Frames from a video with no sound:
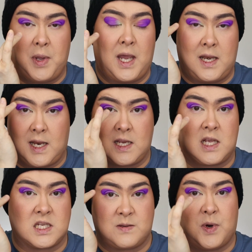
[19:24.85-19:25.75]
bare
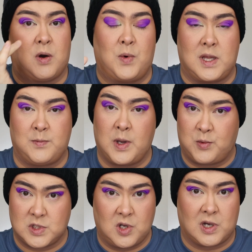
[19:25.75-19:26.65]
naked spot where the
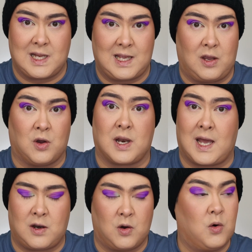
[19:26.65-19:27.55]
purple's not clinging on
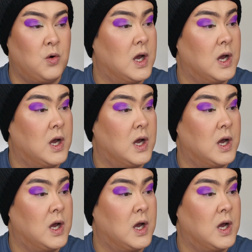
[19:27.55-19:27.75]
at all.